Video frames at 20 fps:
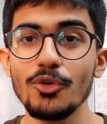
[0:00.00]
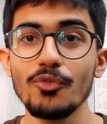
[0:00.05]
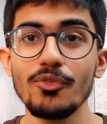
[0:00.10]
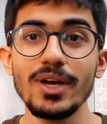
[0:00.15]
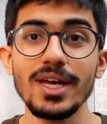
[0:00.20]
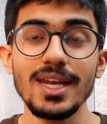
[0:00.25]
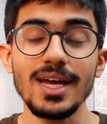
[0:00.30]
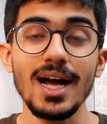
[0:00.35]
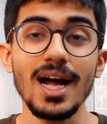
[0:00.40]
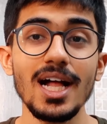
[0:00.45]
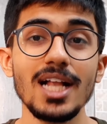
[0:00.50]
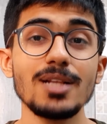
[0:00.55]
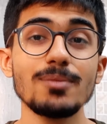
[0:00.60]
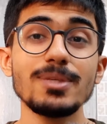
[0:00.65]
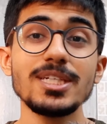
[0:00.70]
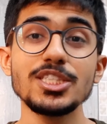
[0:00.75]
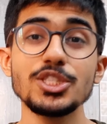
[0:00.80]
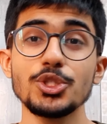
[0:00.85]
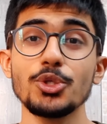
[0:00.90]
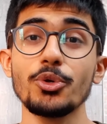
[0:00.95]
where I'll
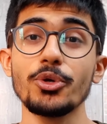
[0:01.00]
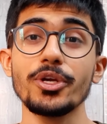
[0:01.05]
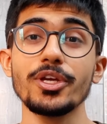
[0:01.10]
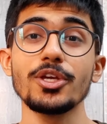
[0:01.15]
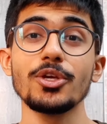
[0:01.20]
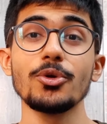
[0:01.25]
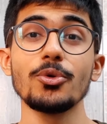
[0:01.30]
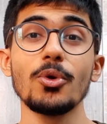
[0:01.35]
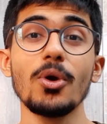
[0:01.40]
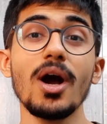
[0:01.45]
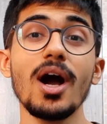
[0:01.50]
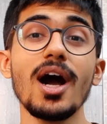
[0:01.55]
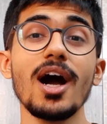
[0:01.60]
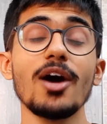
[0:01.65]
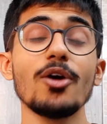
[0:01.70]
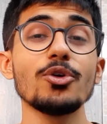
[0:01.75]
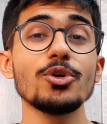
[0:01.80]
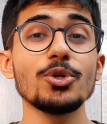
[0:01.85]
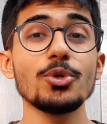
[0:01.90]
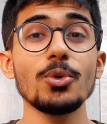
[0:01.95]
be showing you
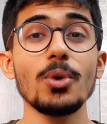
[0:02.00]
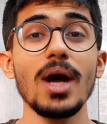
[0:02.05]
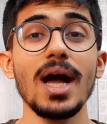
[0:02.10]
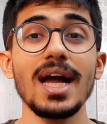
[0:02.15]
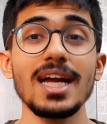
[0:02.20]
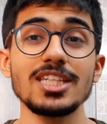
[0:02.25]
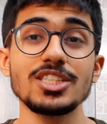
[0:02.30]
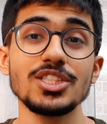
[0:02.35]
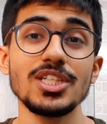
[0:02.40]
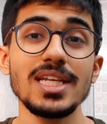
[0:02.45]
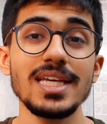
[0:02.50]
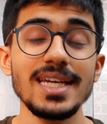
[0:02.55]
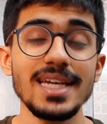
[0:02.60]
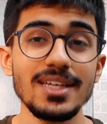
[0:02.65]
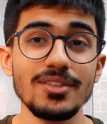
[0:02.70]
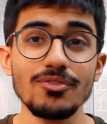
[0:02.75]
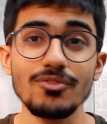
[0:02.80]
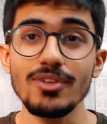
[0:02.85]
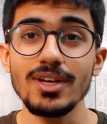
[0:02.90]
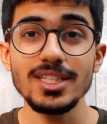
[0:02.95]
how to actually
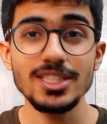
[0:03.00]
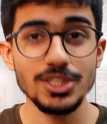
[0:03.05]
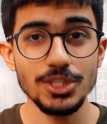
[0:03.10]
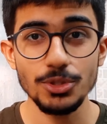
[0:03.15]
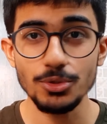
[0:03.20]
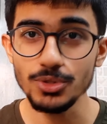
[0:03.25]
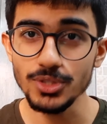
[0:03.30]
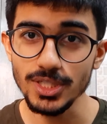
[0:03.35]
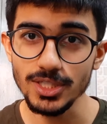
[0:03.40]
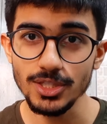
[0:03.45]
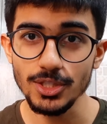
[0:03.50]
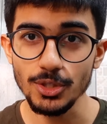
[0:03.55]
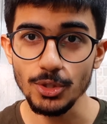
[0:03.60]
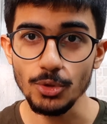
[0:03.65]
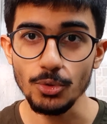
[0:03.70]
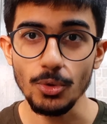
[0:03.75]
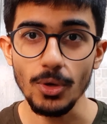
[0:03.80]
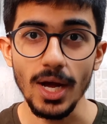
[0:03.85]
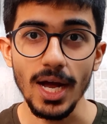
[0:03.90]
invest using the Groww